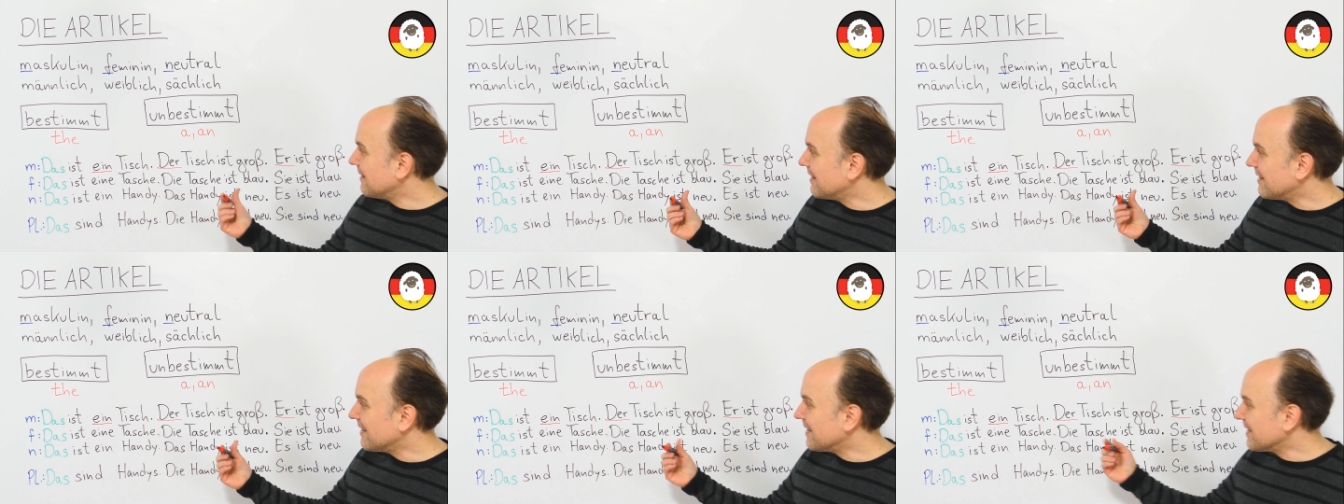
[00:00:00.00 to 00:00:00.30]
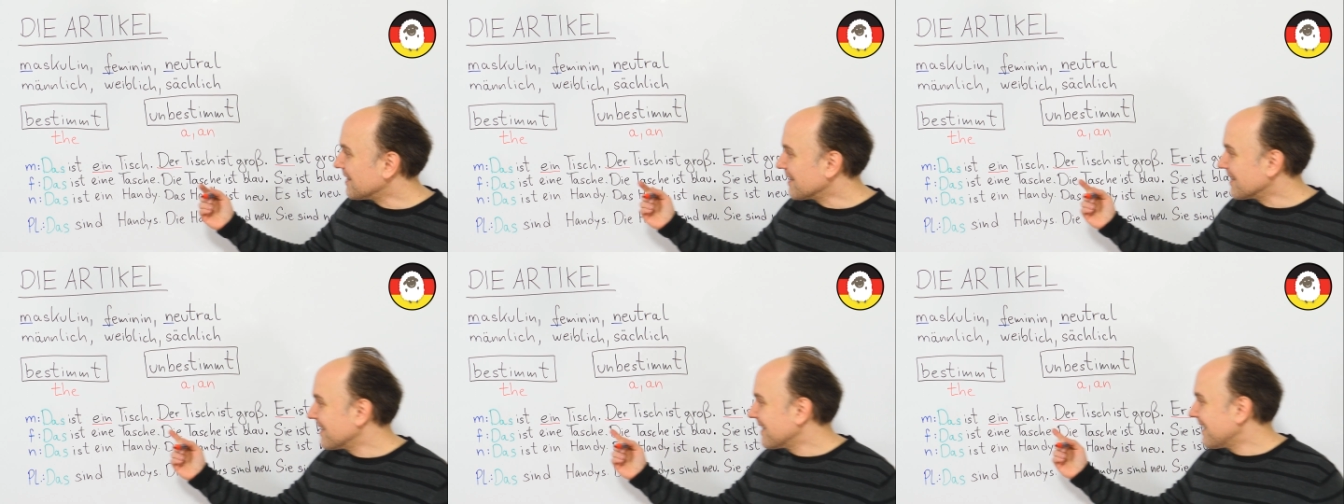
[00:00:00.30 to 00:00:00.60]

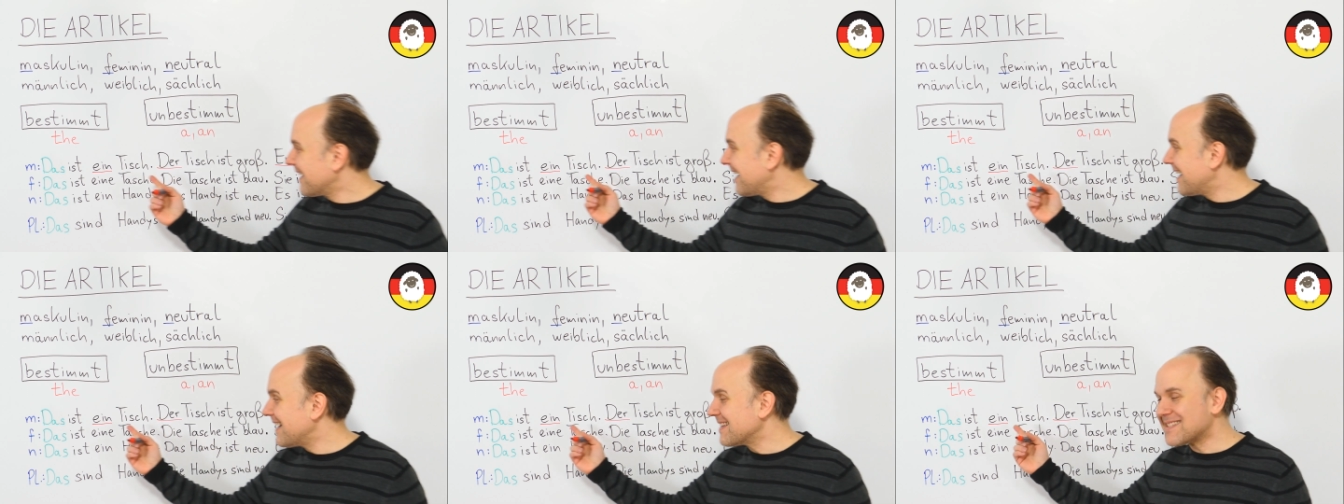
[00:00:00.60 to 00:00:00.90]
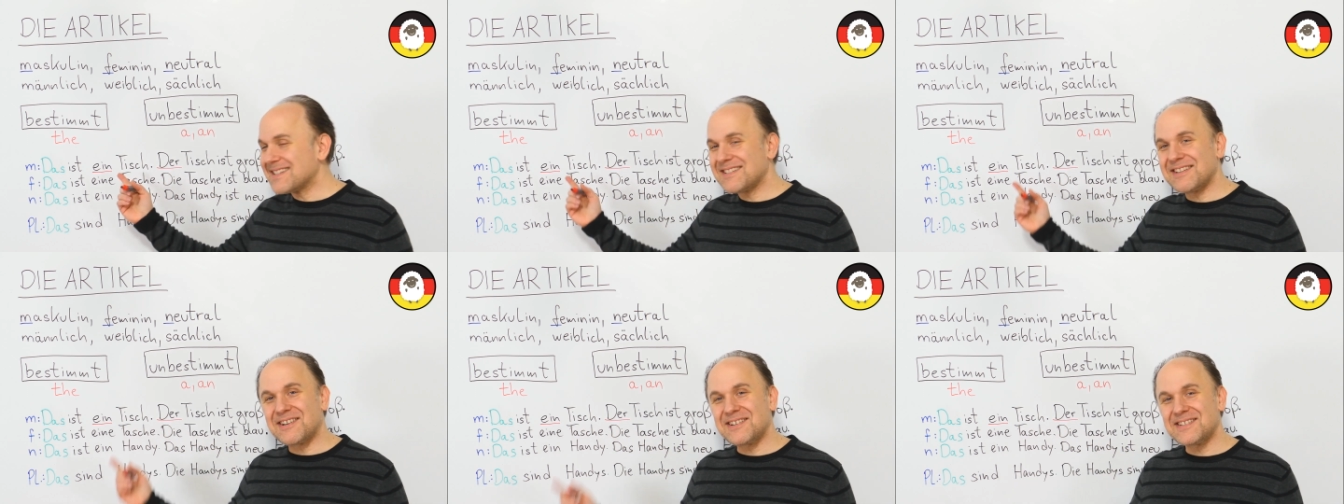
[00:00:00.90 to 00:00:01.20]

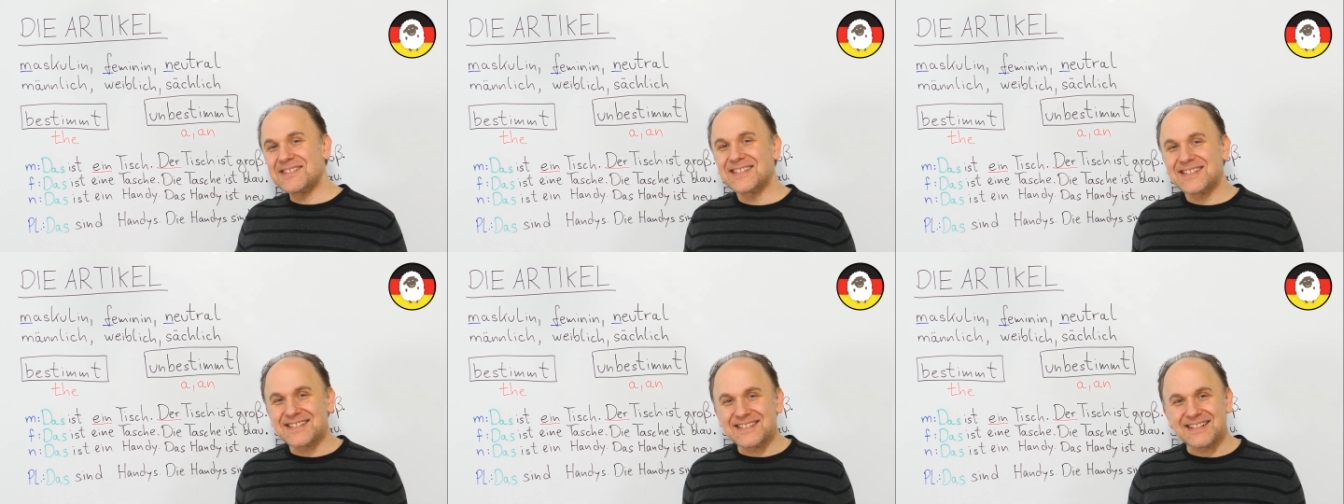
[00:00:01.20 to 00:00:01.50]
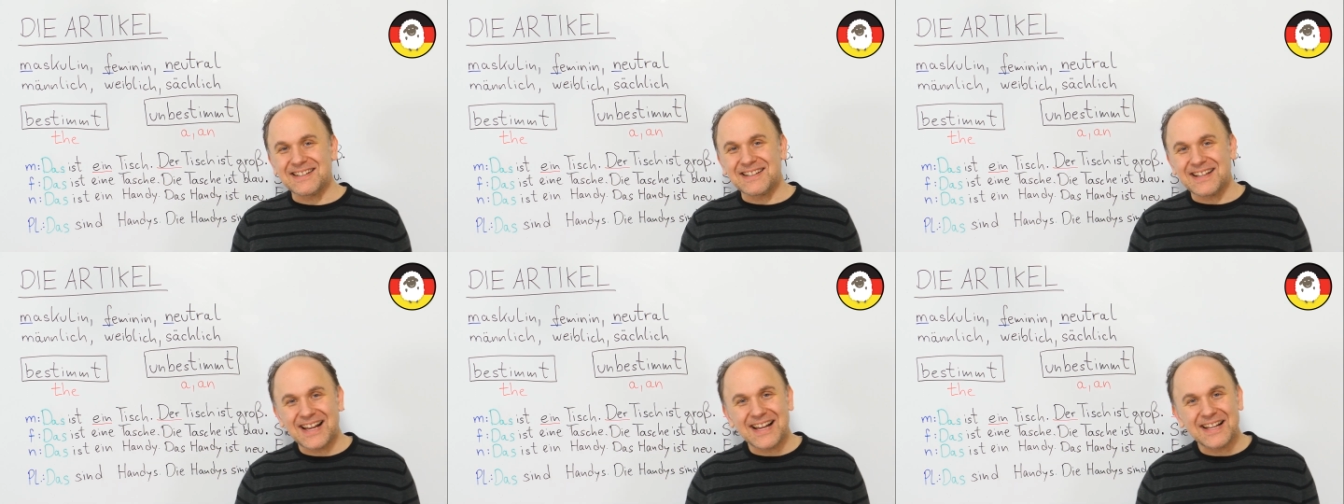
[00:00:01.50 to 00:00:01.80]
has an
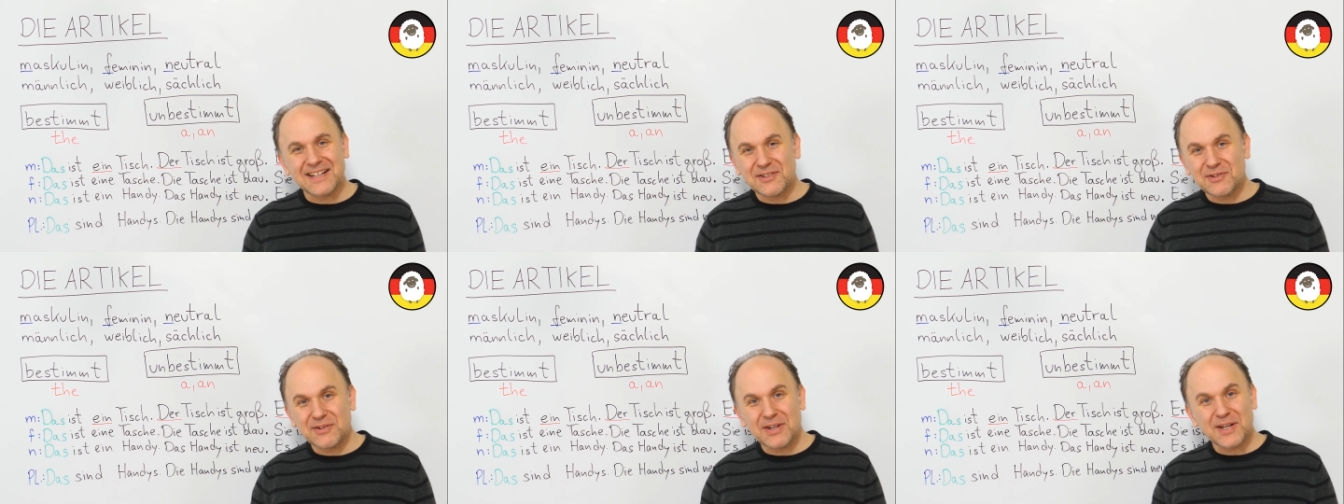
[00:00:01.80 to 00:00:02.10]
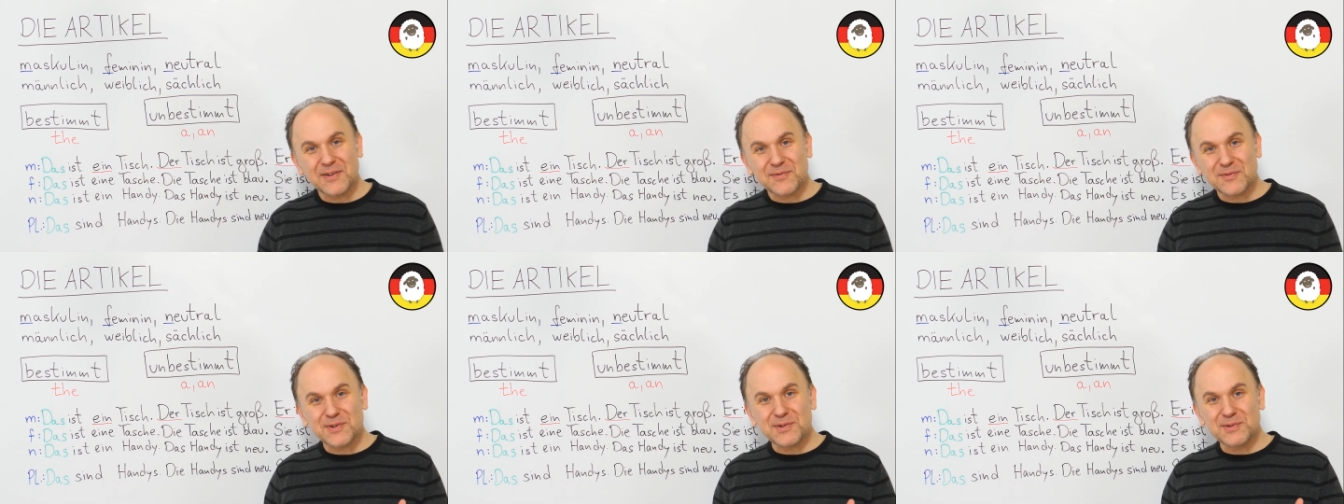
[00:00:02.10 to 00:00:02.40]
article, and
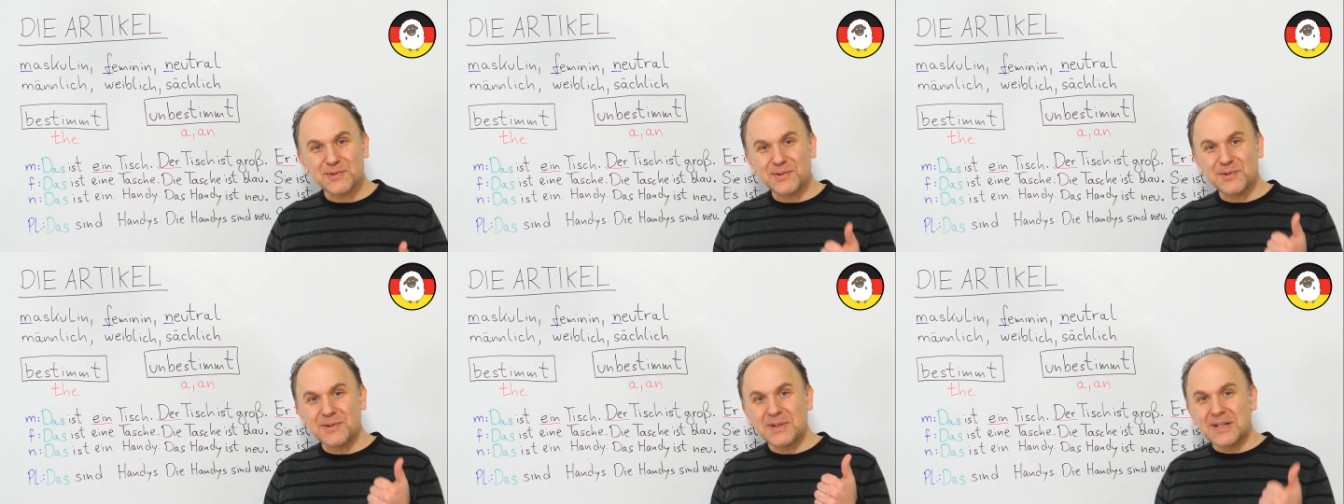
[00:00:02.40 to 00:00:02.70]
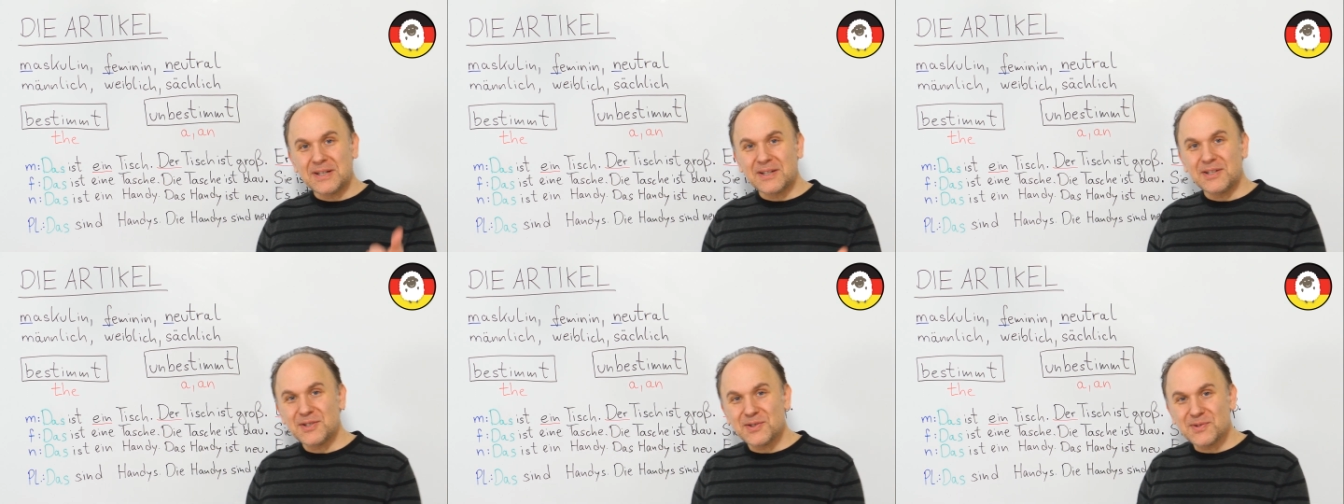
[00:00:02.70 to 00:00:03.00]
you have
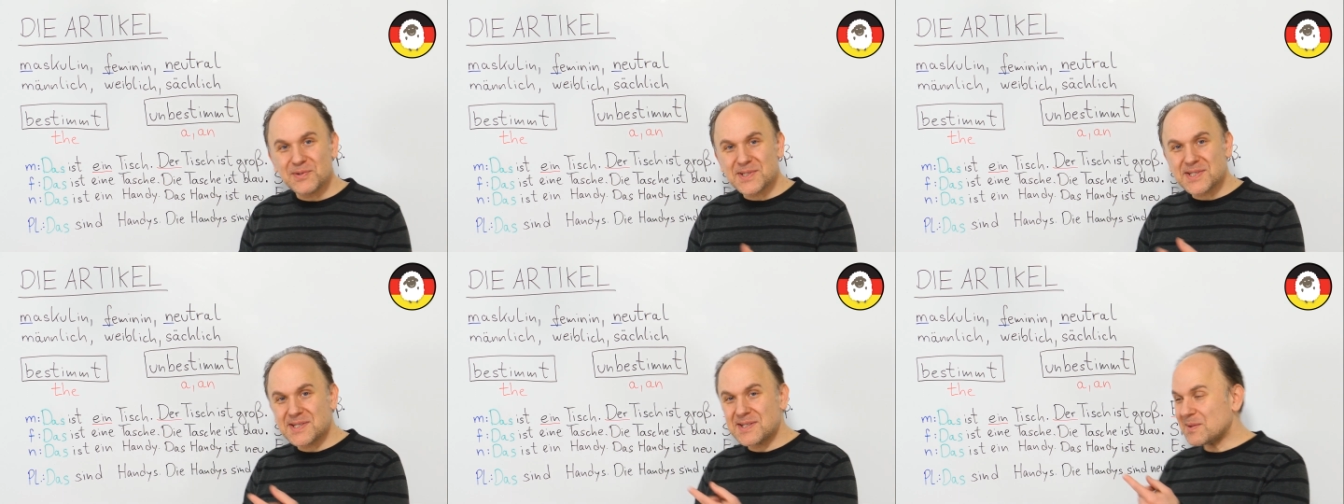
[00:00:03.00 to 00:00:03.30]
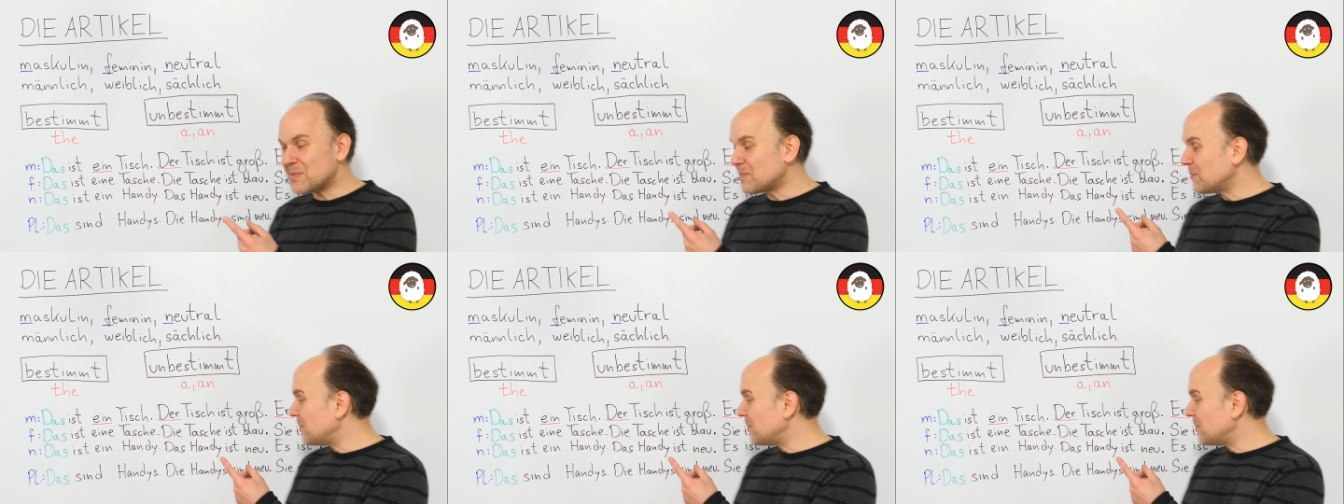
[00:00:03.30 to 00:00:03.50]
to use